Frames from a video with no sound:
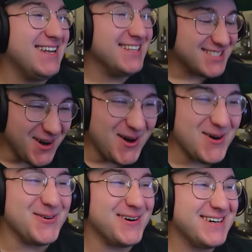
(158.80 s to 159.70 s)
Let's
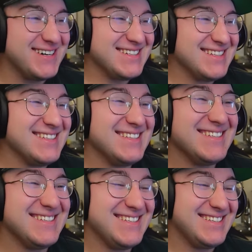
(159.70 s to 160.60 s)
go.
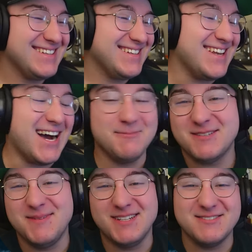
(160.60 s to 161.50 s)
Nah, I'm
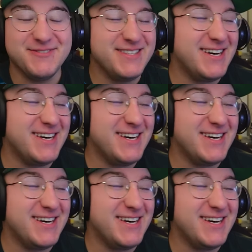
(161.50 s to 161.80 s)
just messing with that.